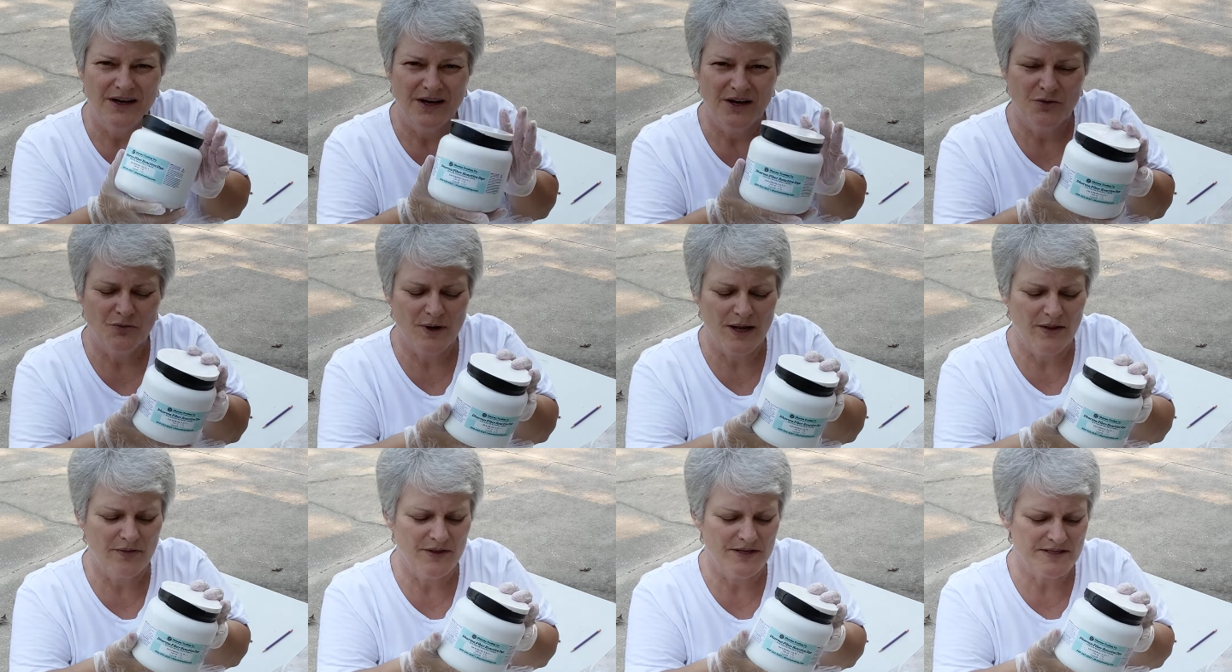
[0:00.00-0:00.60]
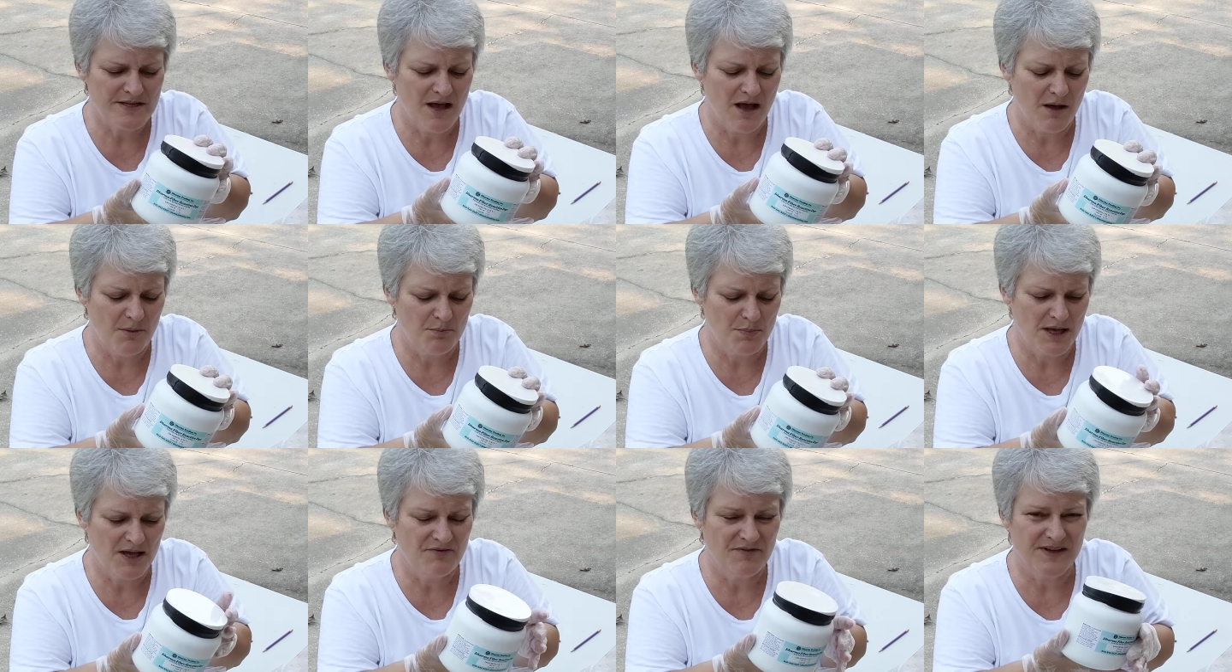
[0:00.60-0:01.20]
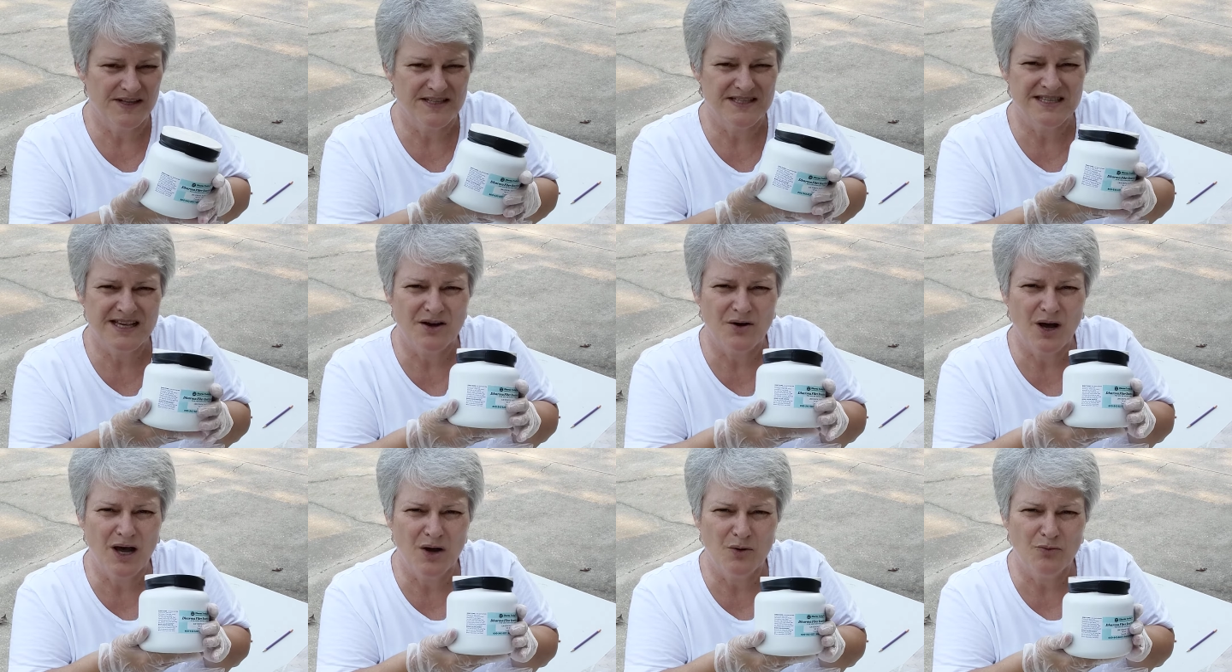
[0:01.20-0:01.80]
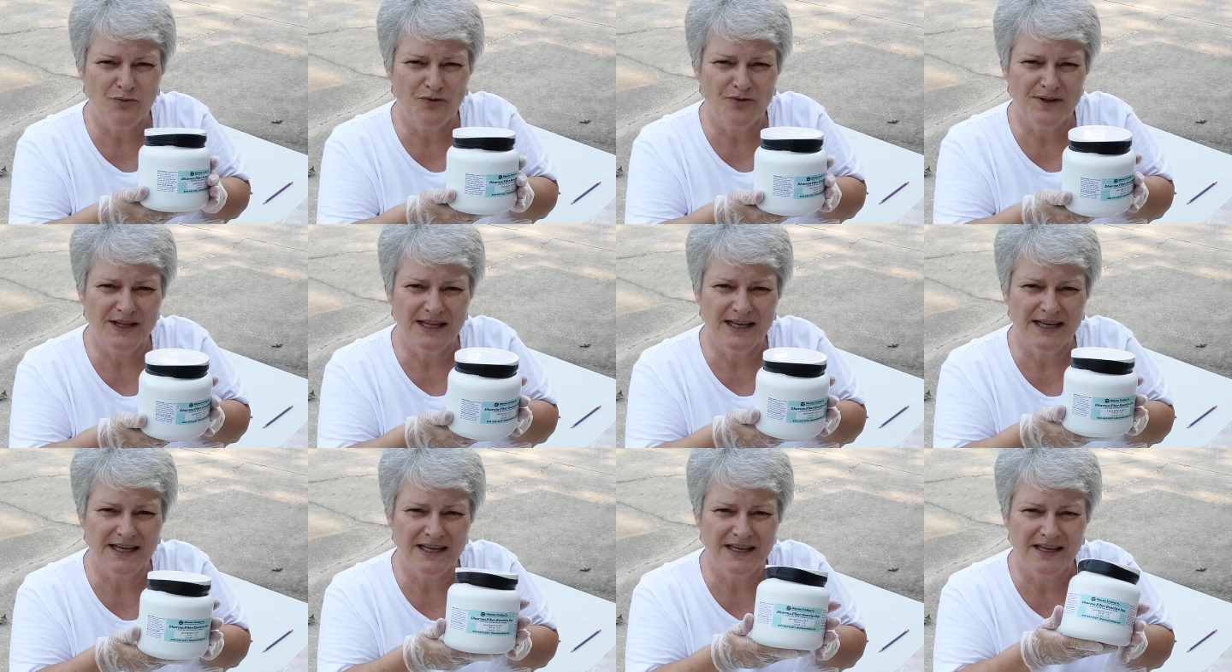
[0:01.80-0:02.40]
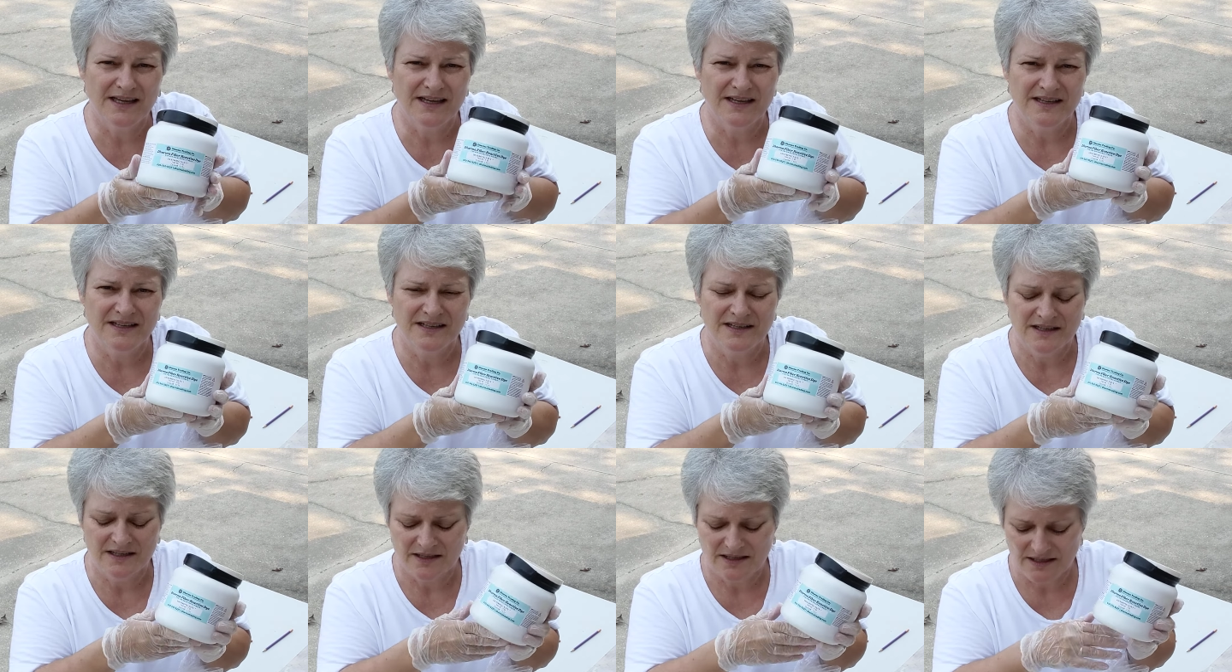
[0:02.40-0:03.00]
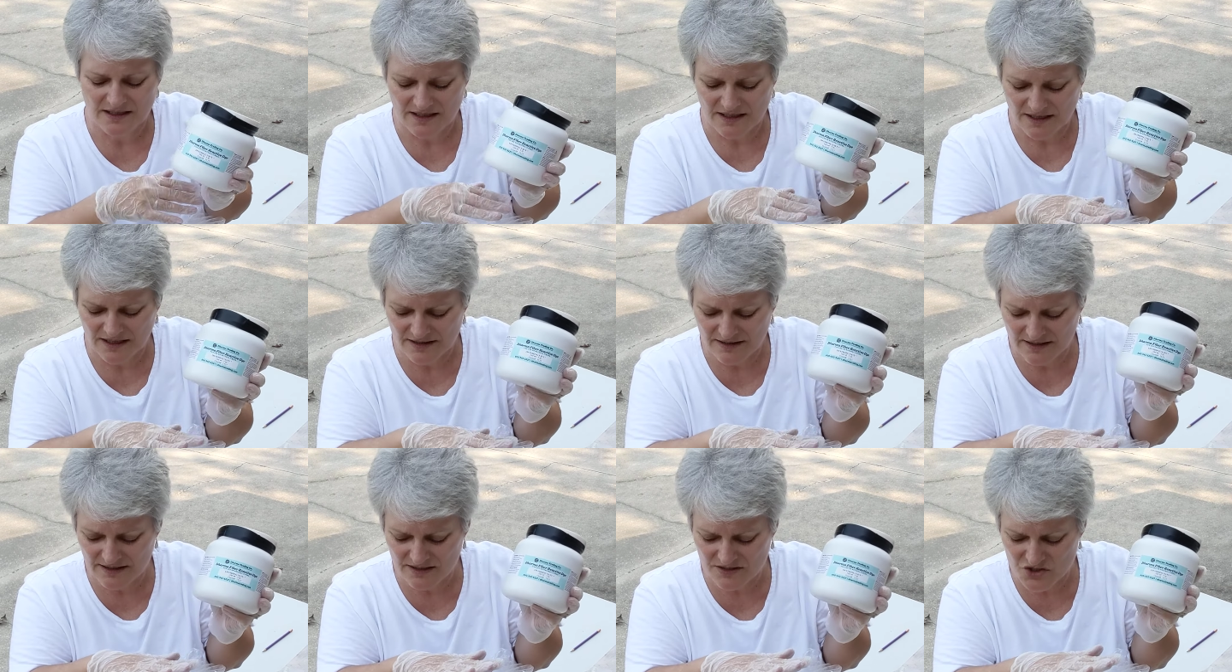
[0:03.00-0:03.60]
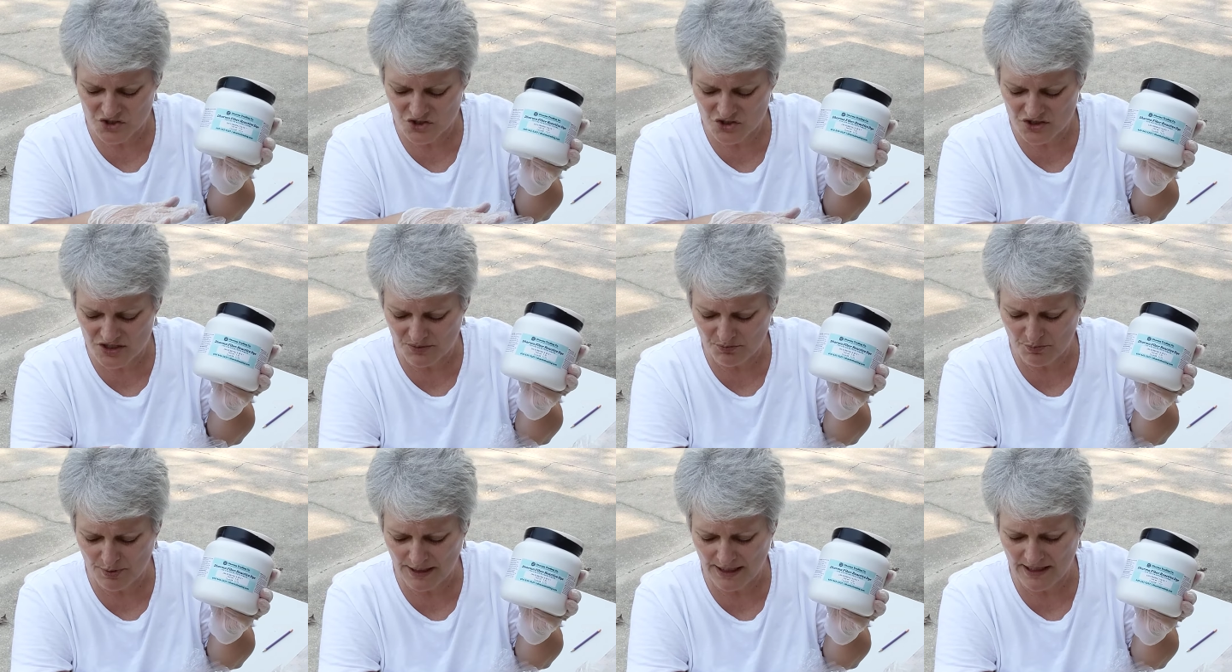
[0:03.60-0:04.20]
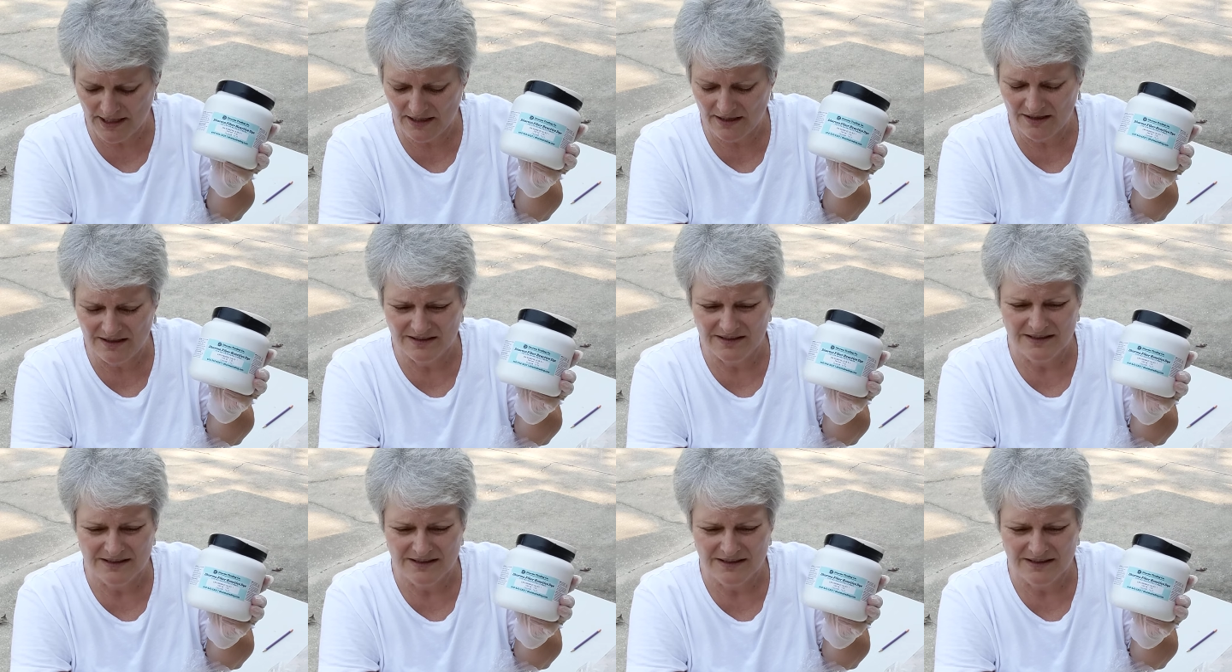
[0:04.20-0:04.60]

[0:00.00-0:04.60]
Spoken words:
around the top of it, so hopefully in the shipping